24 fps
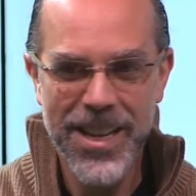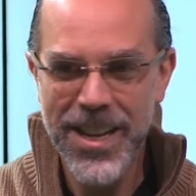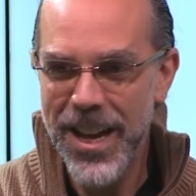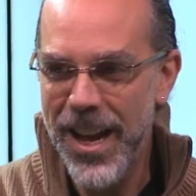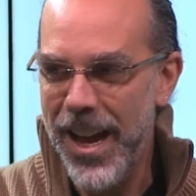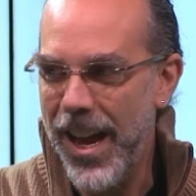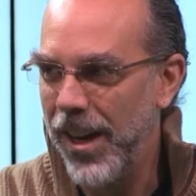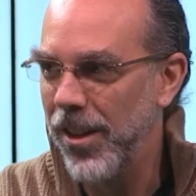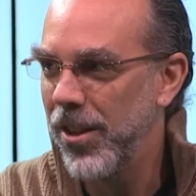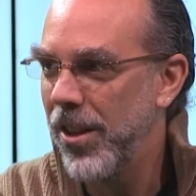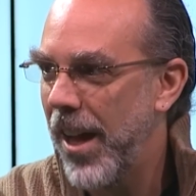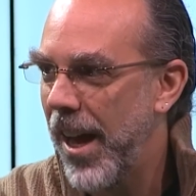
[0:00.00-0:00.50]

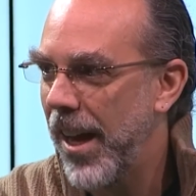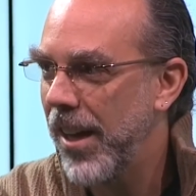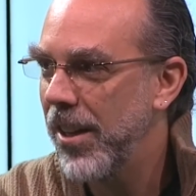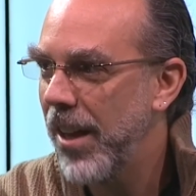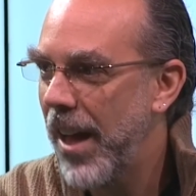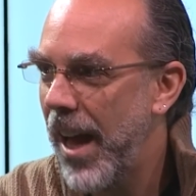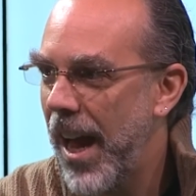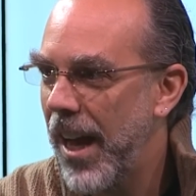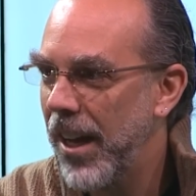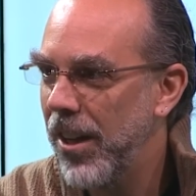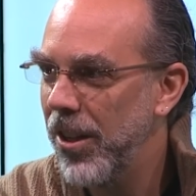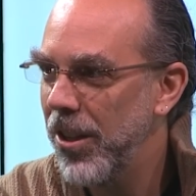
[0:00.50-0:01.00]
Haggle, haggle,
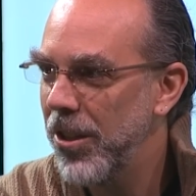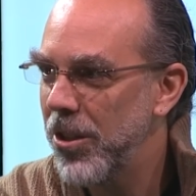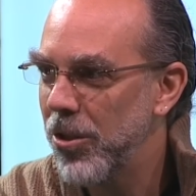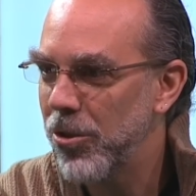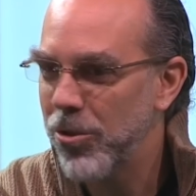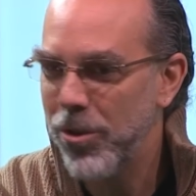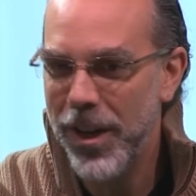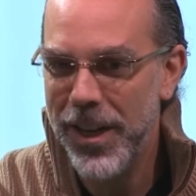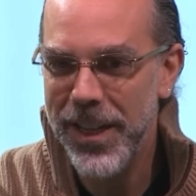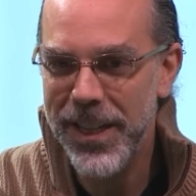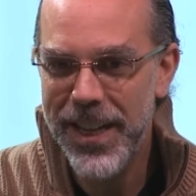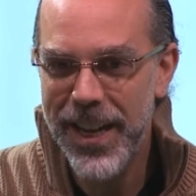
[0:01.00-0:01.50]
haggle, you're
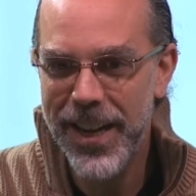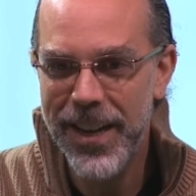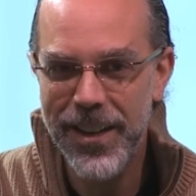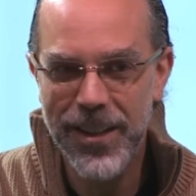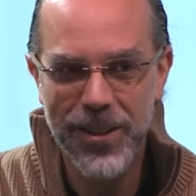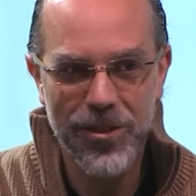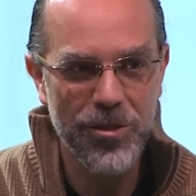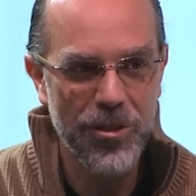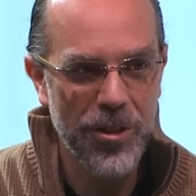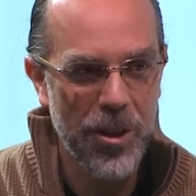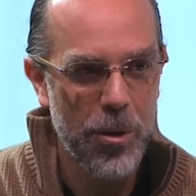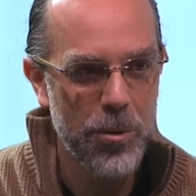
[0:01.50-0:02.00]
trying to get it
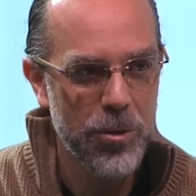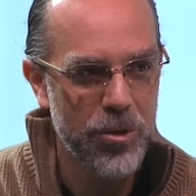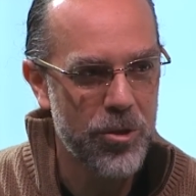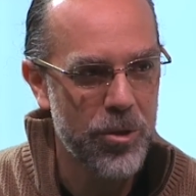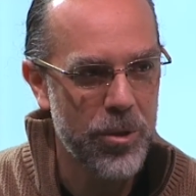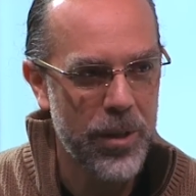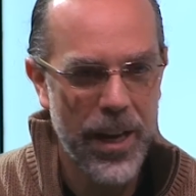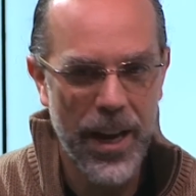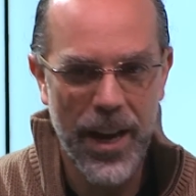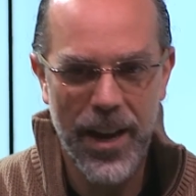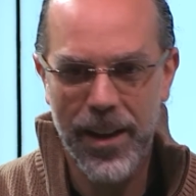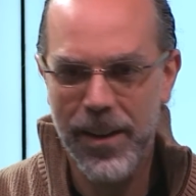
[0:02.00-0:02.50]
as low as you
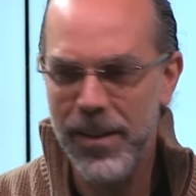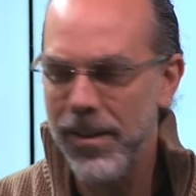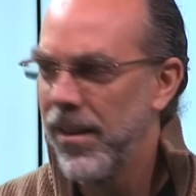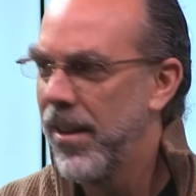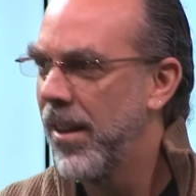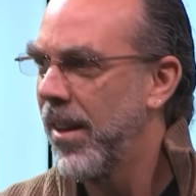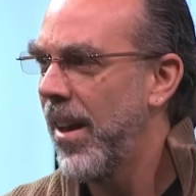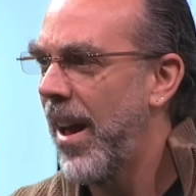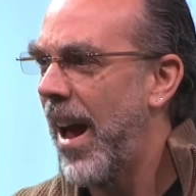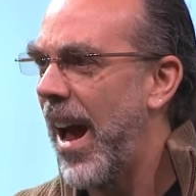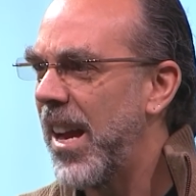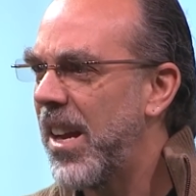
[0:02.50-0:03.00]
can.
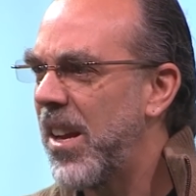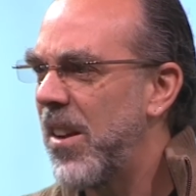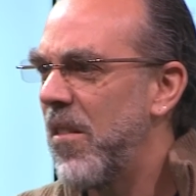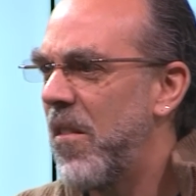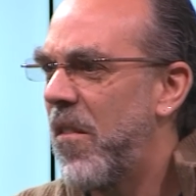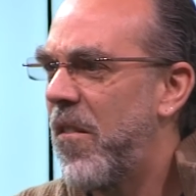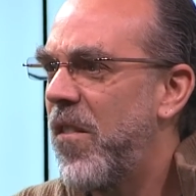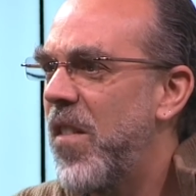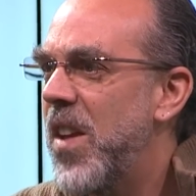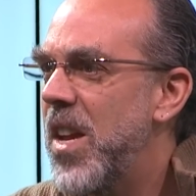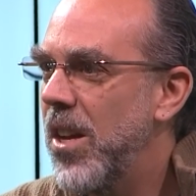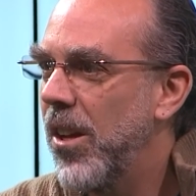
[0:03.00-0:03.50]
I can
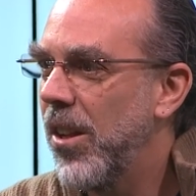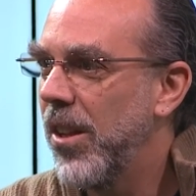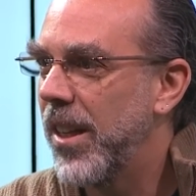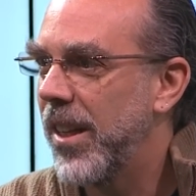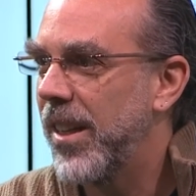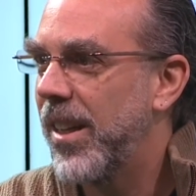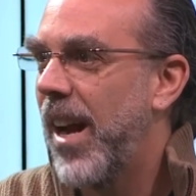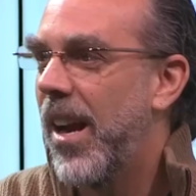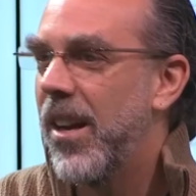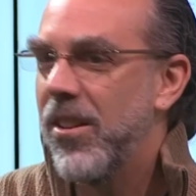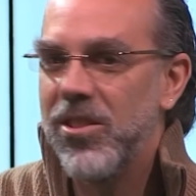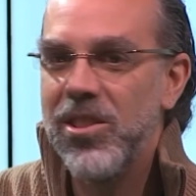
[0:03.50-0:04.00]
feel it
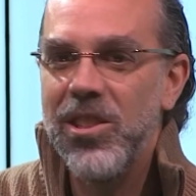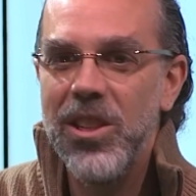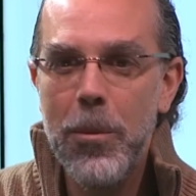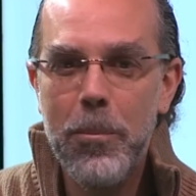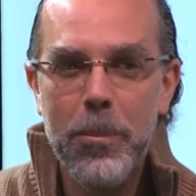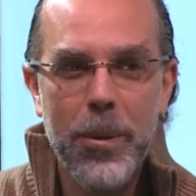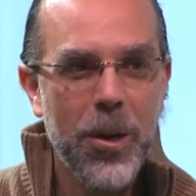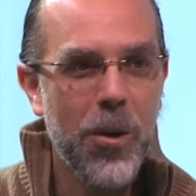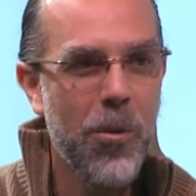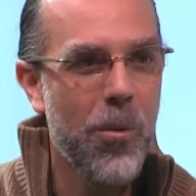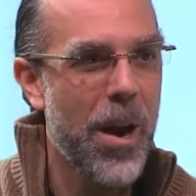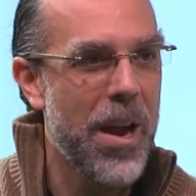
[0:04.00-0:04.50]
kind of
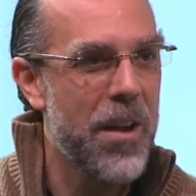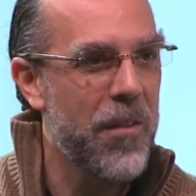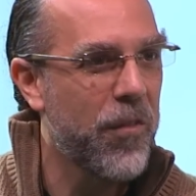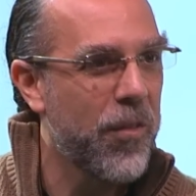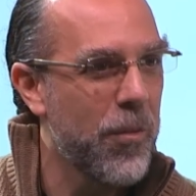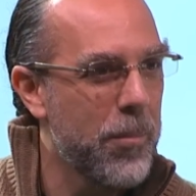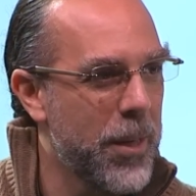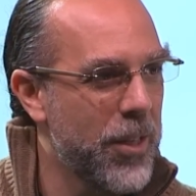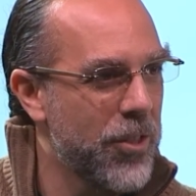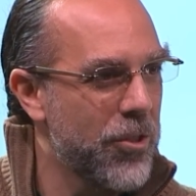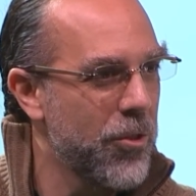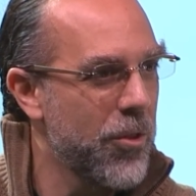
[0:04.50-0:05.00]
slipping away
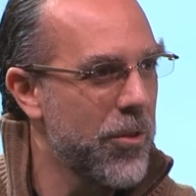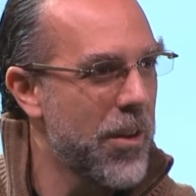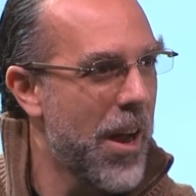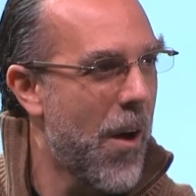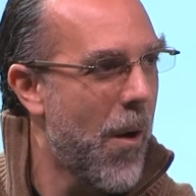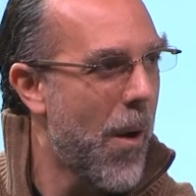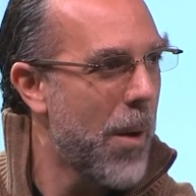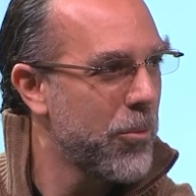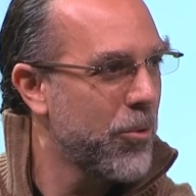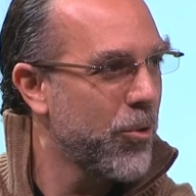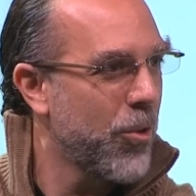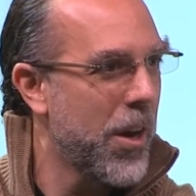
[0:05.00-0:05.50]
from me, so now
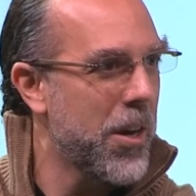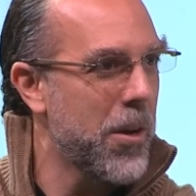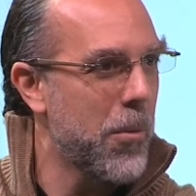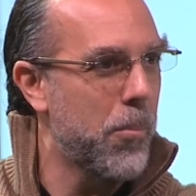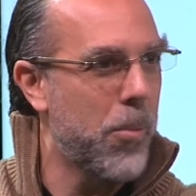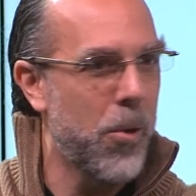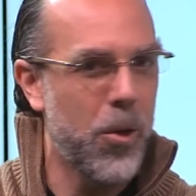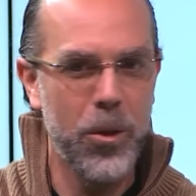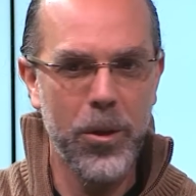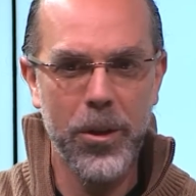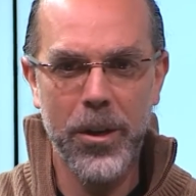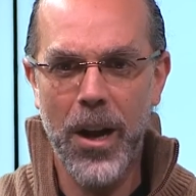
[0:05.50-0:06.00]
I'm trying to
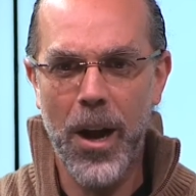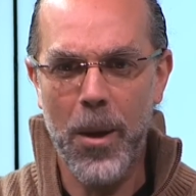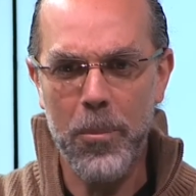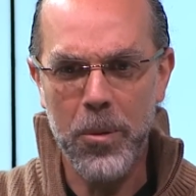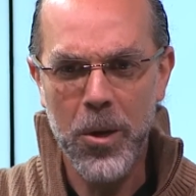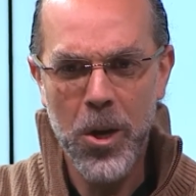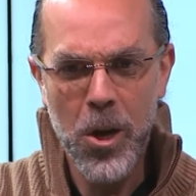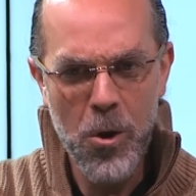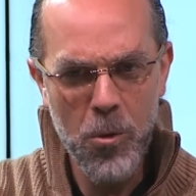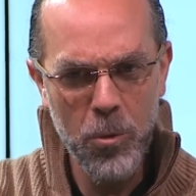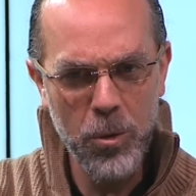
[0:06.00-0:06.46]
pull it up.